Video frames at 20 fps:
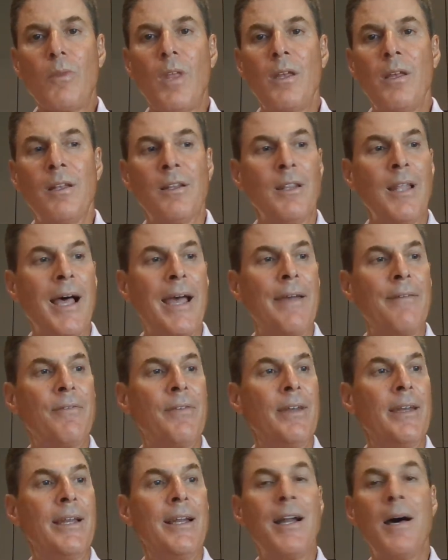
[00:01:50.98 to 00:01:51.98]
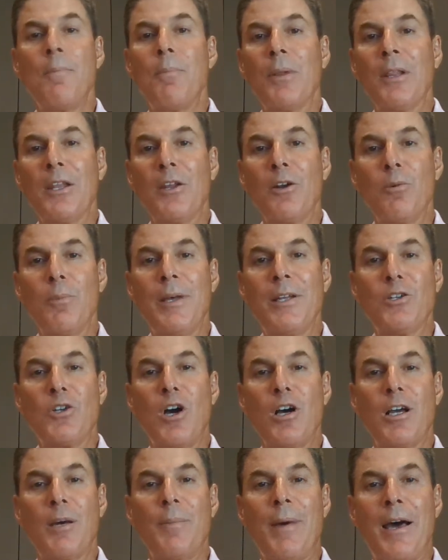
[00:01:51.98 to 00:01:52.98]
liven it up a little bit,
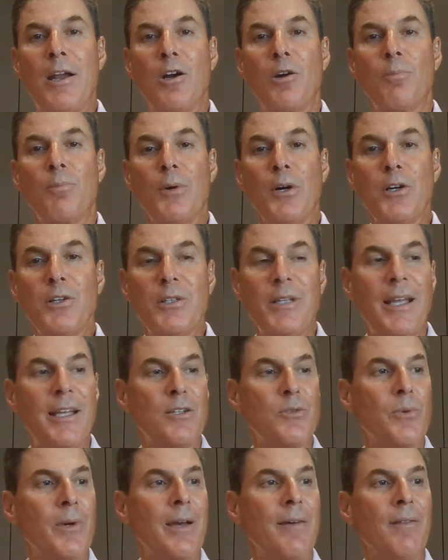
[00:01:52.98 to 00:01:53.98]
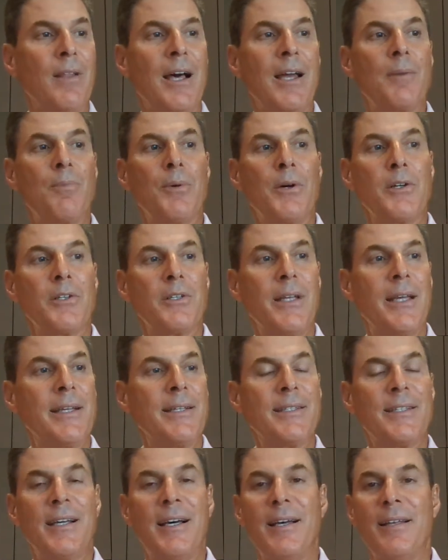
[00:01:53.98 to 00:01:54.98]
talk about our birthdays. We have a lot of
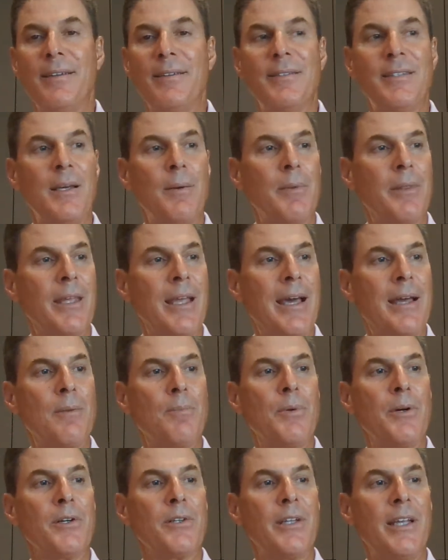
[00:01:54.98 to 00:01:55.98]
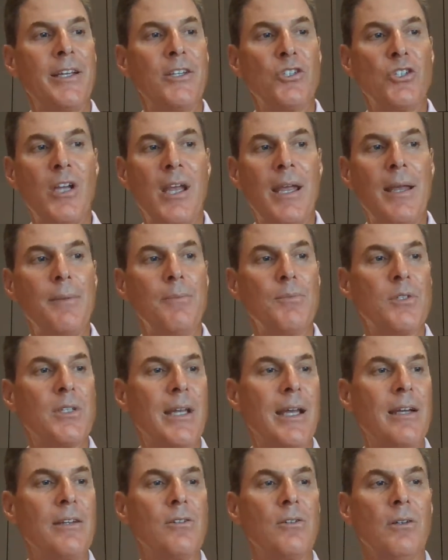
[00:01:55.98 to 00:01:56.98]
birthdays. Timothy had a birthday, James,
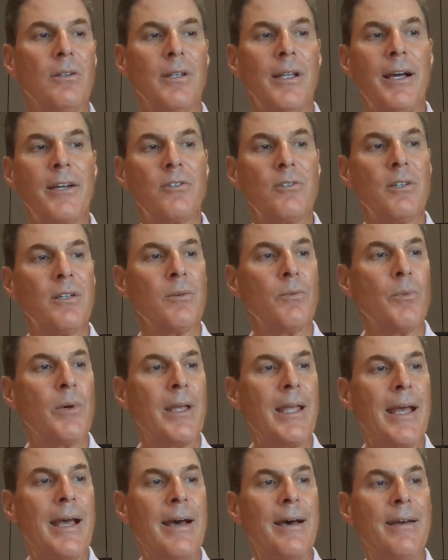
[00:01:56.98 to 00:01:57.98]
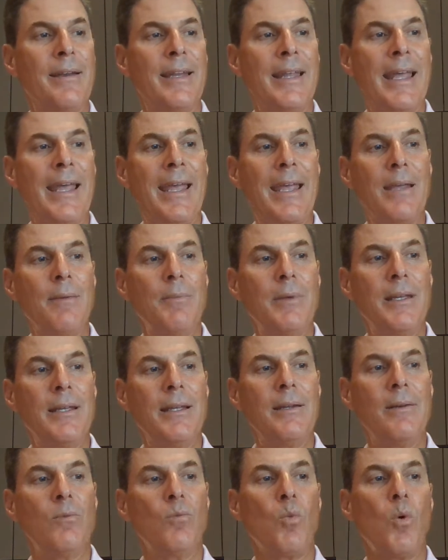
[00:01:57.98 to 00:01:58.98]
Samuel, Electra. We had
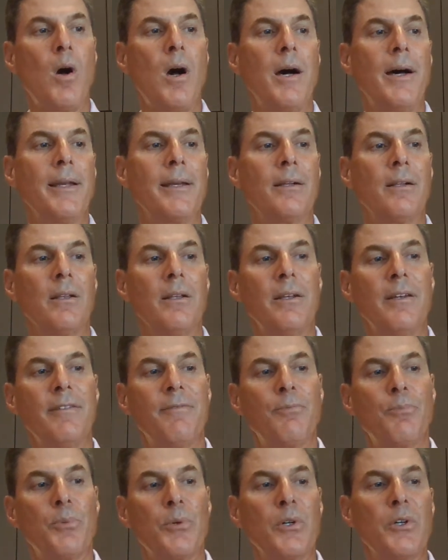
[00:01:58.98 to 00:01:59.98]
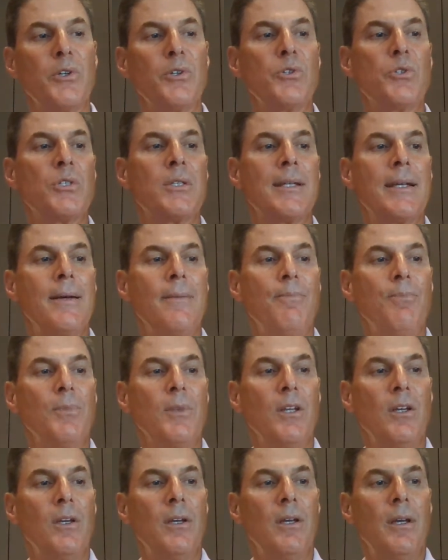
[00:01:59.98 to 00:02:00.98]
Amy, Juan, Cliff, Bruce,
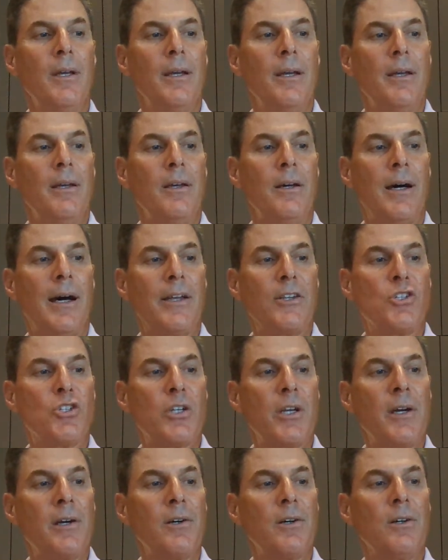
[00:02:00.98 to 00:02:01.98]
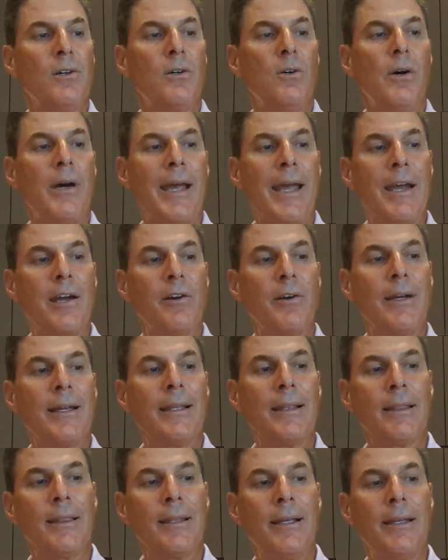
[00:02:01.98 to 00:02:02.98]
Cheryl, Harry,
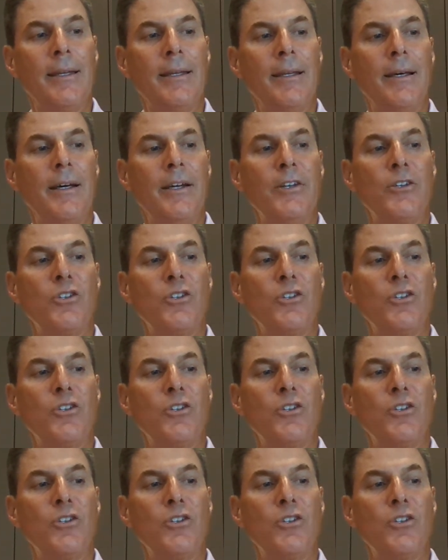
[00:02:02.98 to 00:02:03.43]
Linda,